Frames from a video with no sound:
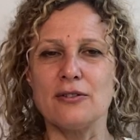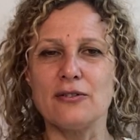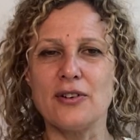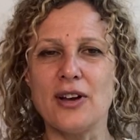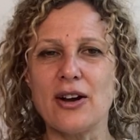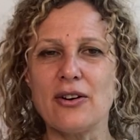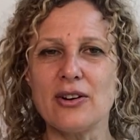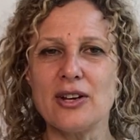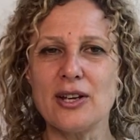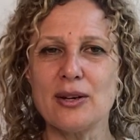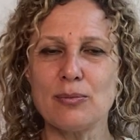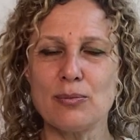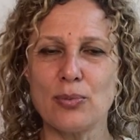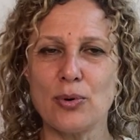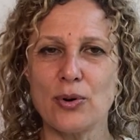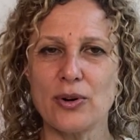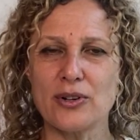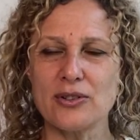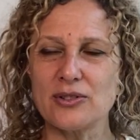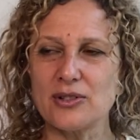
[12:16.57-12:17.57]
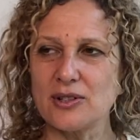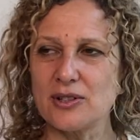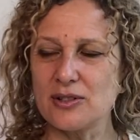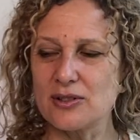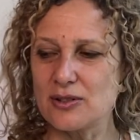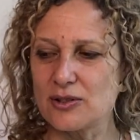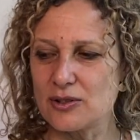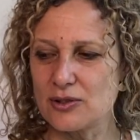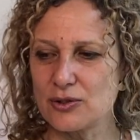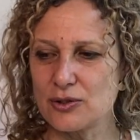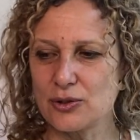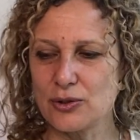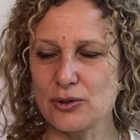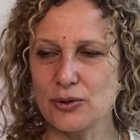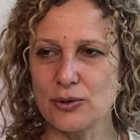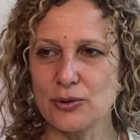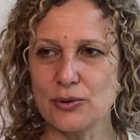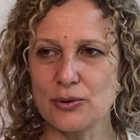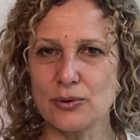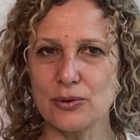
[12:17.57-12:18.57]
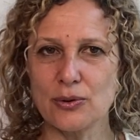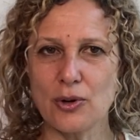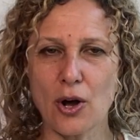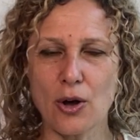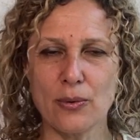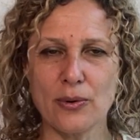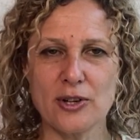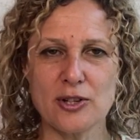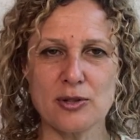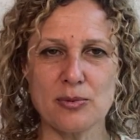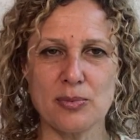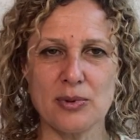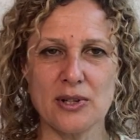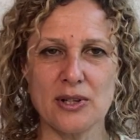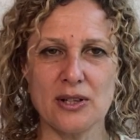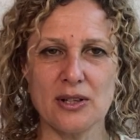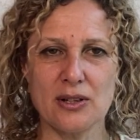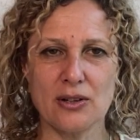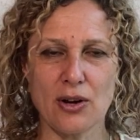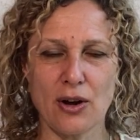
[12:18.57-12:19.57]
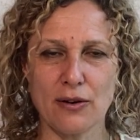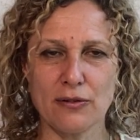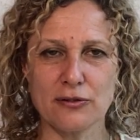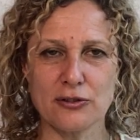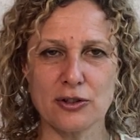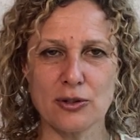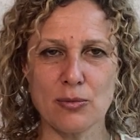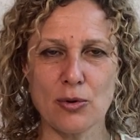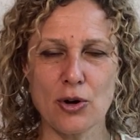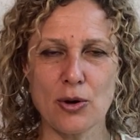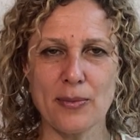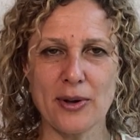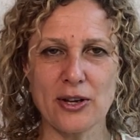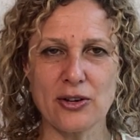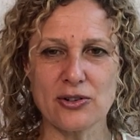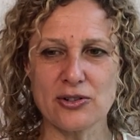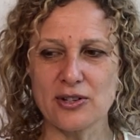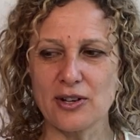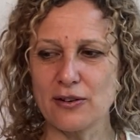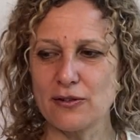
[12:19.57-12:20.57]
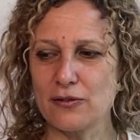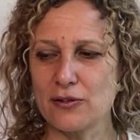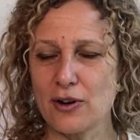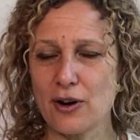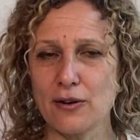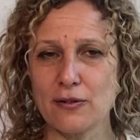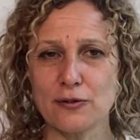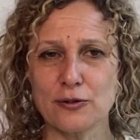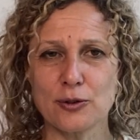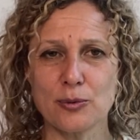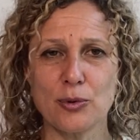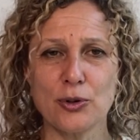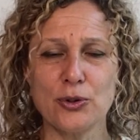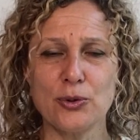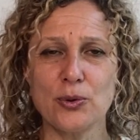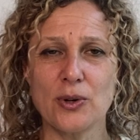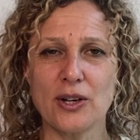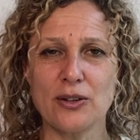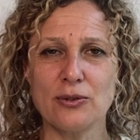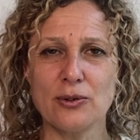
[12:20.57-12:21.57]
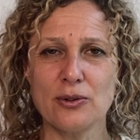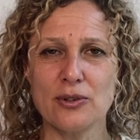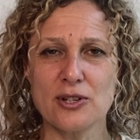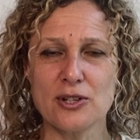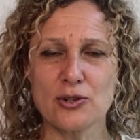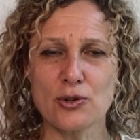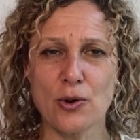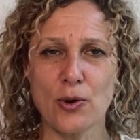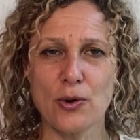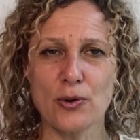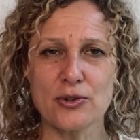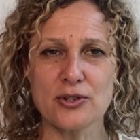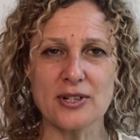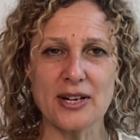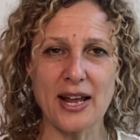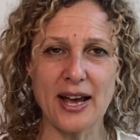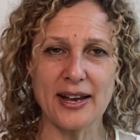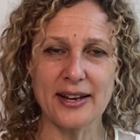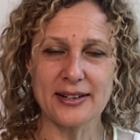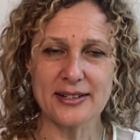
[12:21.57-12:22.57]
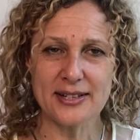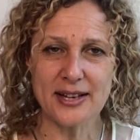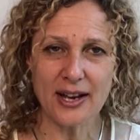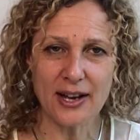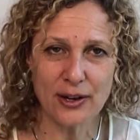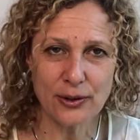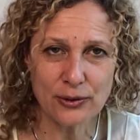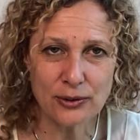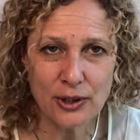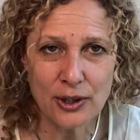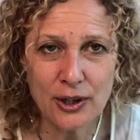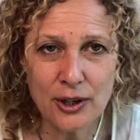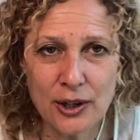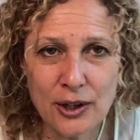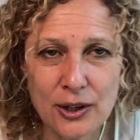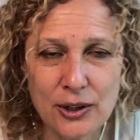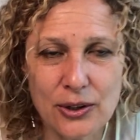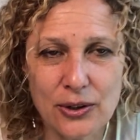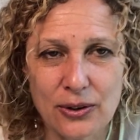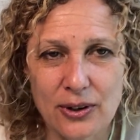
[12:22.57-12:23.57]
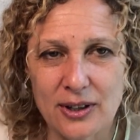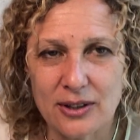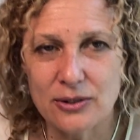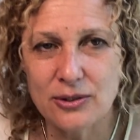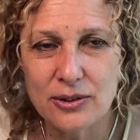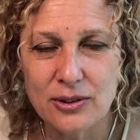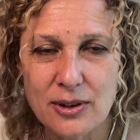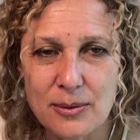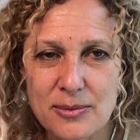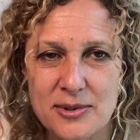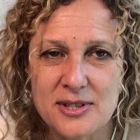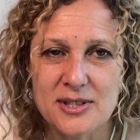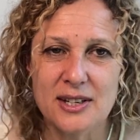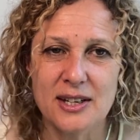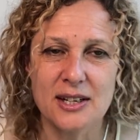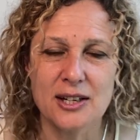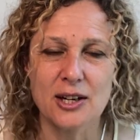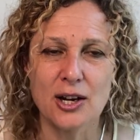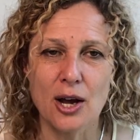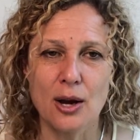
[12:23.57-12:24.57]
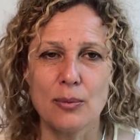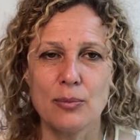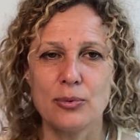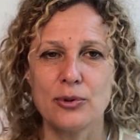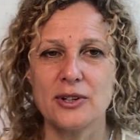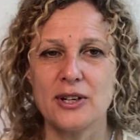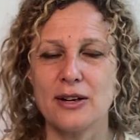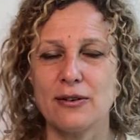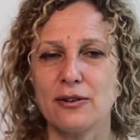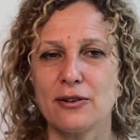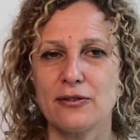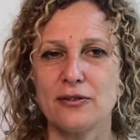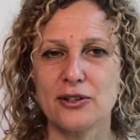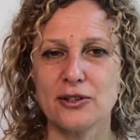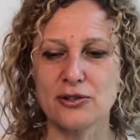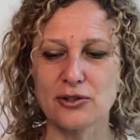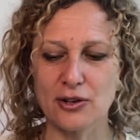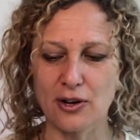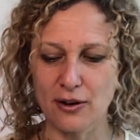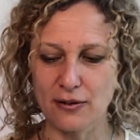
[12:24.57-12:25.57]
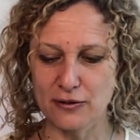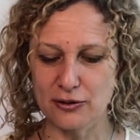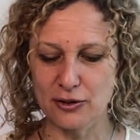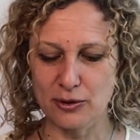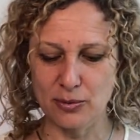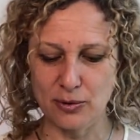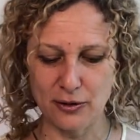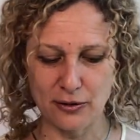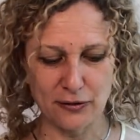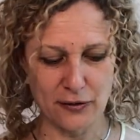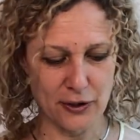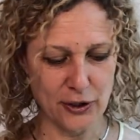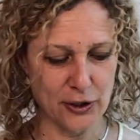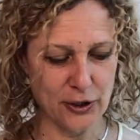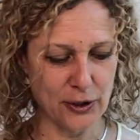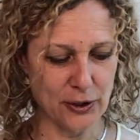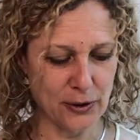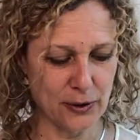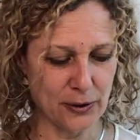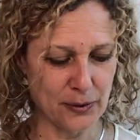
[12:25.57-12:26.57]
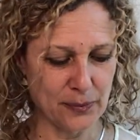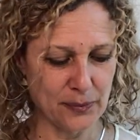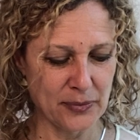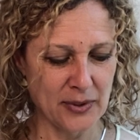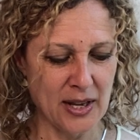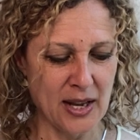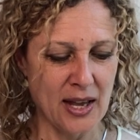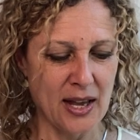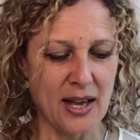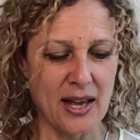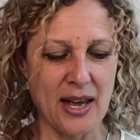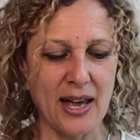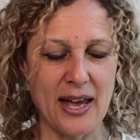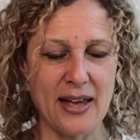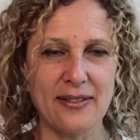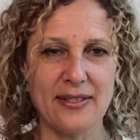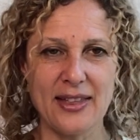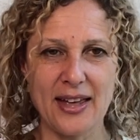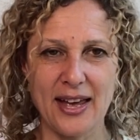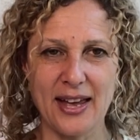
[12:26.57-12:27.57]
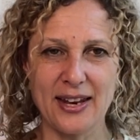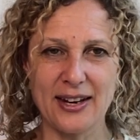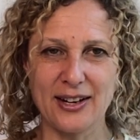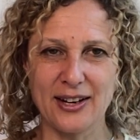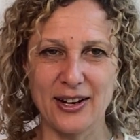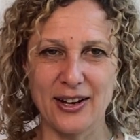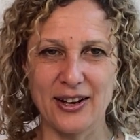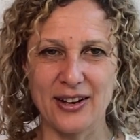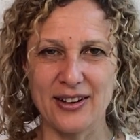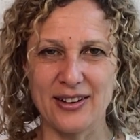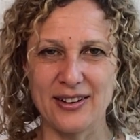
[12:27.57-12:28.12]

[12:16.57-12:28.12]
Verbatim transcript: Very important to always be comfortable, make yourself comfortable. You can do these holds lying down, you can do them sitting up, whatever feels comfortable for you. And then